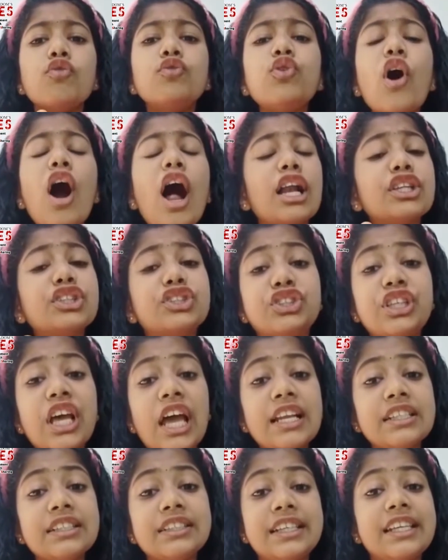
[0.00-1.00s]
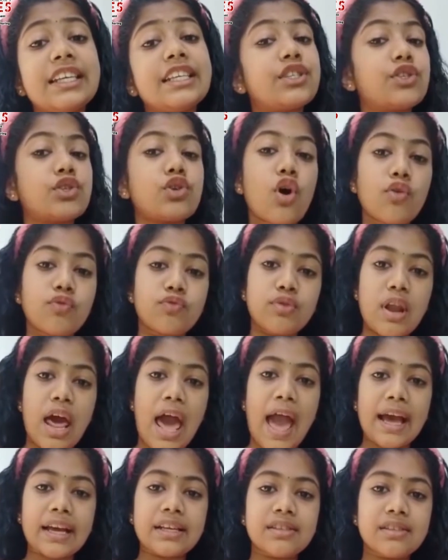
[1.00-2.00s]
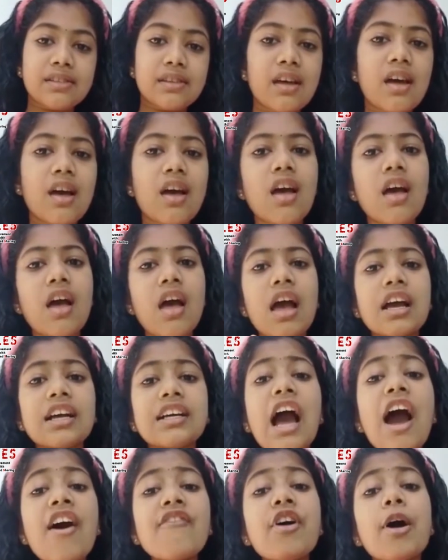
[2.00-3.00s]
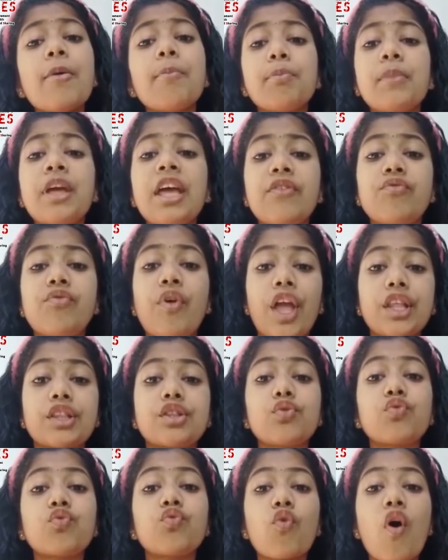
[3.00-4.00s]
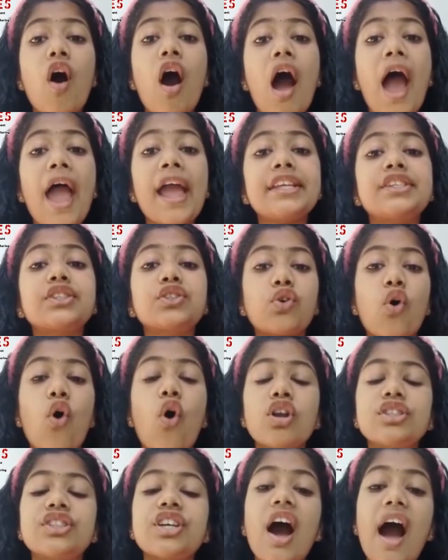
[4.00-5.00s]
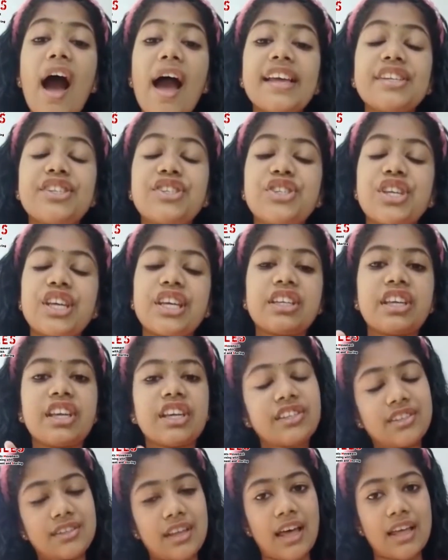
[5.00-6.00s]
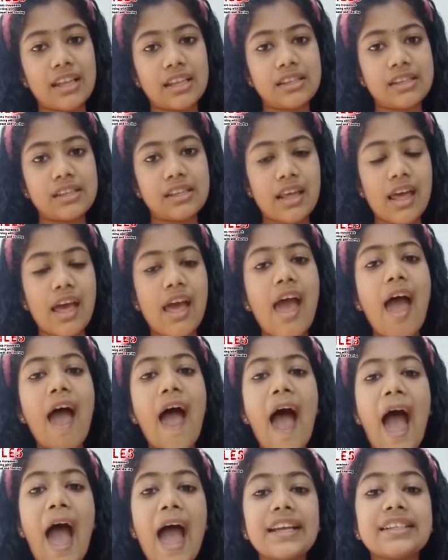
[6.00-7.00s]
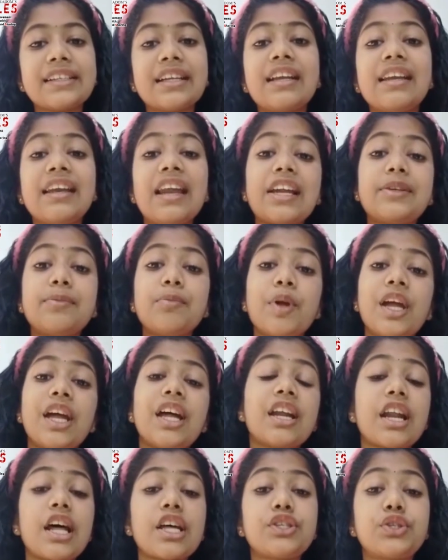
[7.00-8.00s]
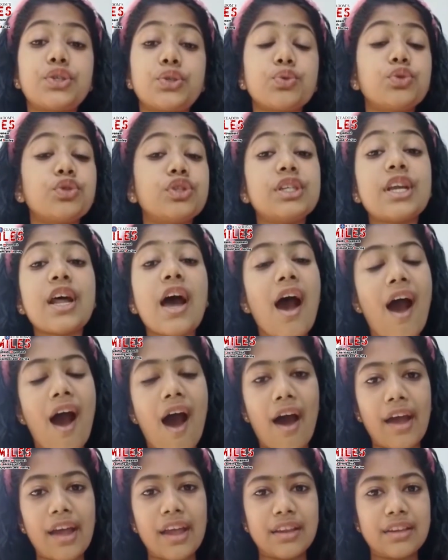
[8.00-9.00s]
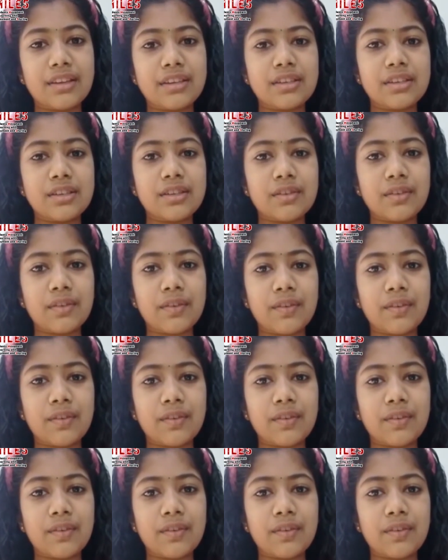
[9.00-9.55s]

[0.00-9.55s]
Fall gently, snowflakes. Cover me with white, cold, icy kisses and let me rest tonight.